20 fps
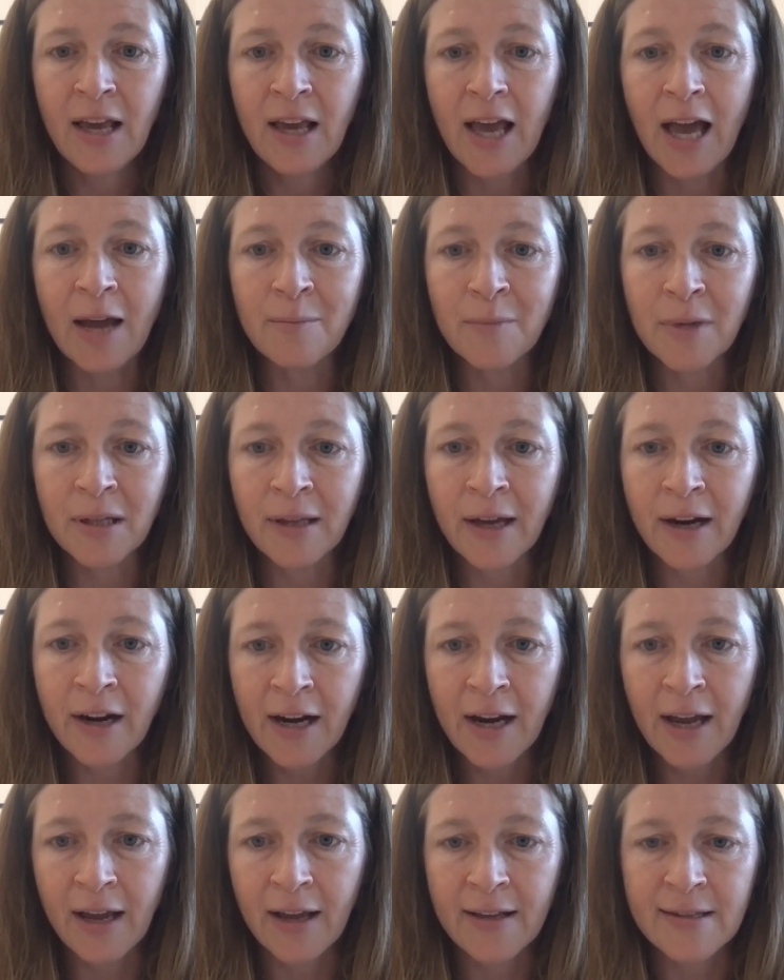And
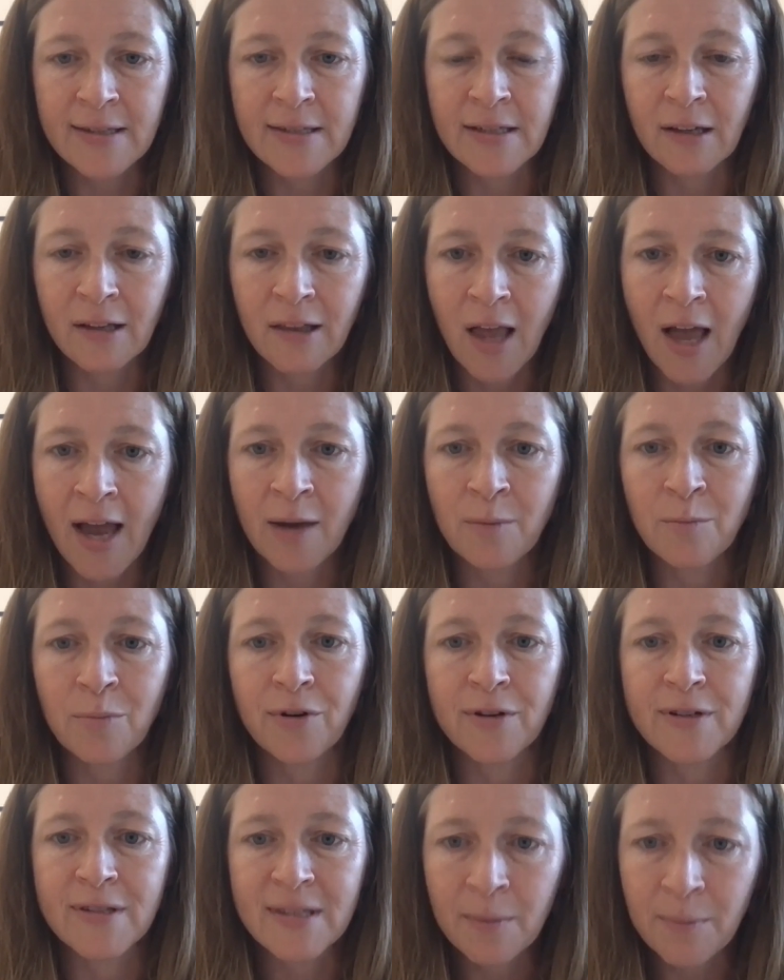malaria has declined
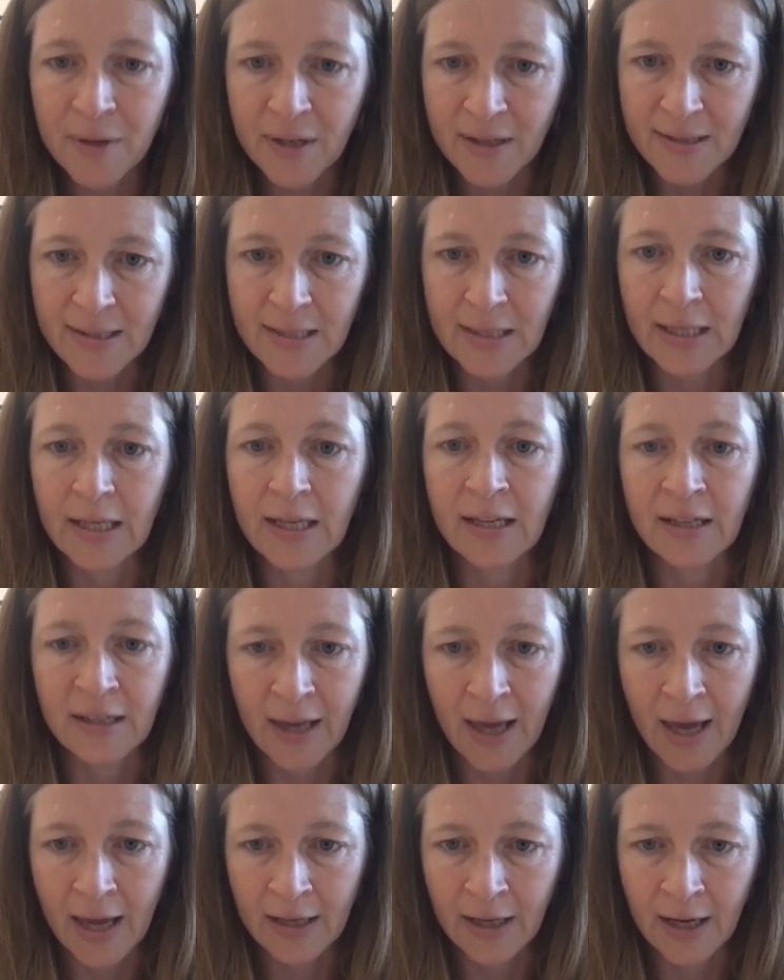precipitously in
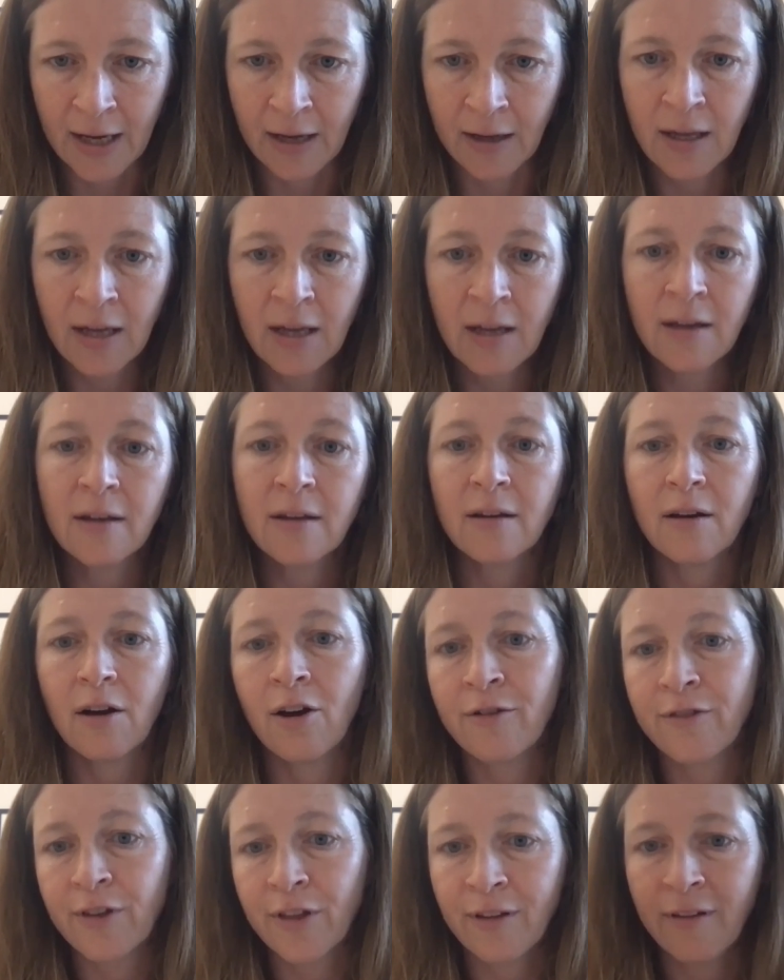Kenya
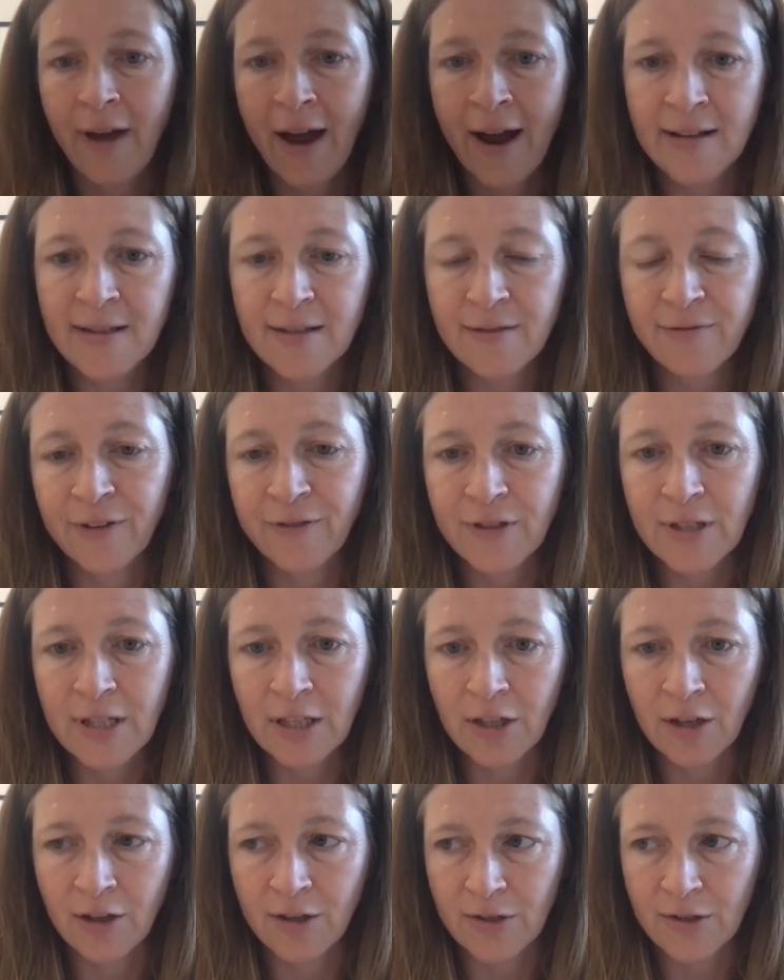over the last
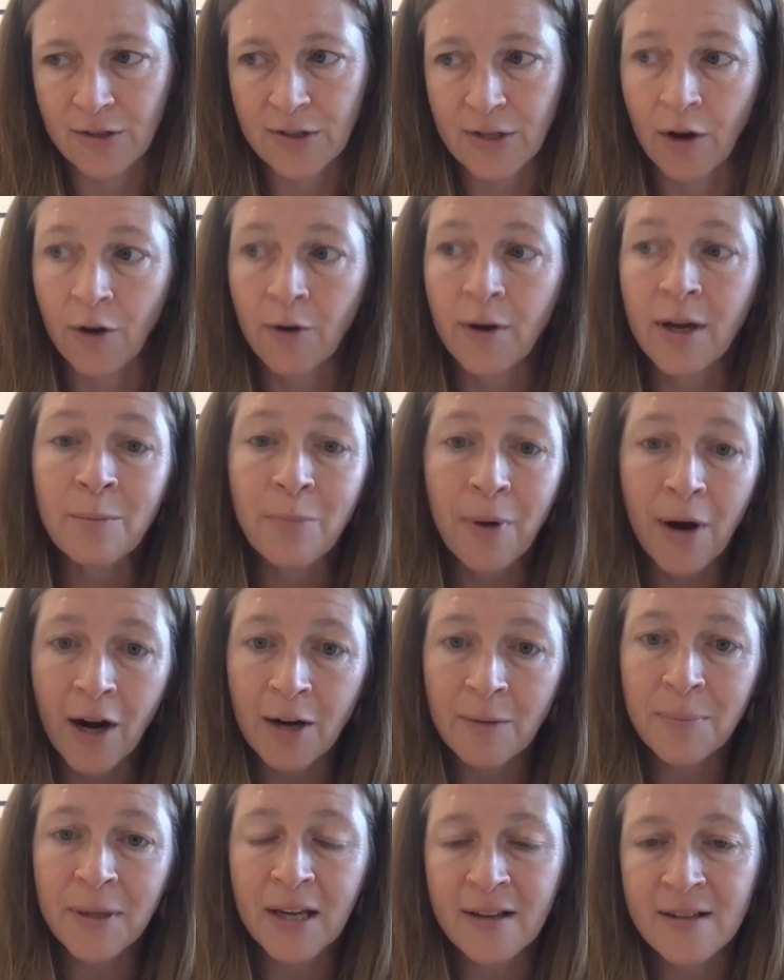fifteen years or so, in
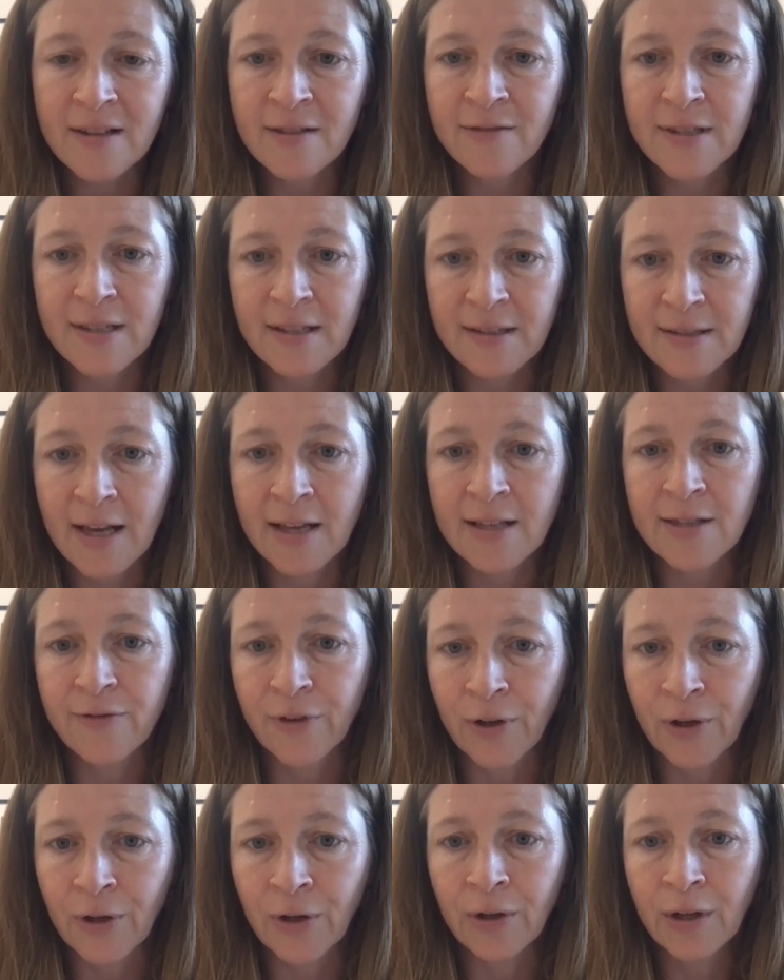part because of
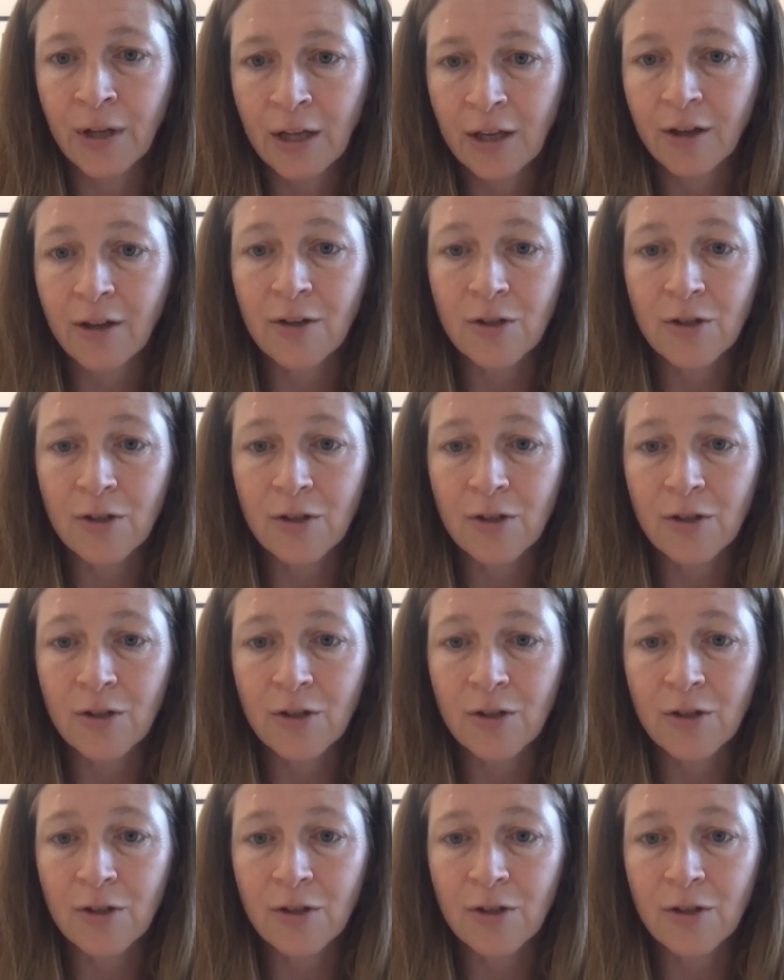successful right.